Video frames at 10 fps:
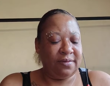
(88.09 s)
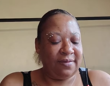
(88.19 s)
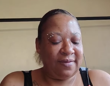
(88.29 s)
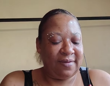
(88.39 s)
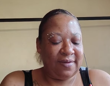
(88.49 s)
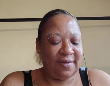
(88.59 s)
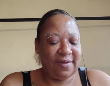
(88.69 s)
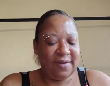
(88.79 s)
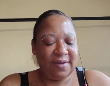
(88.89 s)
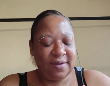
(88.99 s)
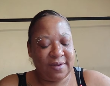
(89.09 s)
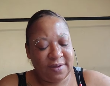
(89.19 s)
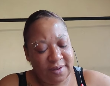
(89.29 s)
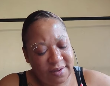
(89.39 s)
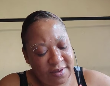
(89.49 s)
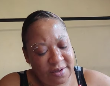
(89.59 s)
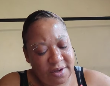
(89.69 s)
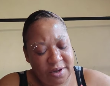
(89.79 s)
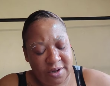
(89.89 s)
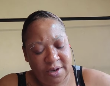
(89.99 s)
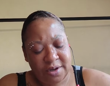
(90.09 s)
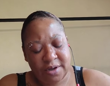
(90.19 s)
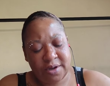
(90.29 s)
Nothing is said.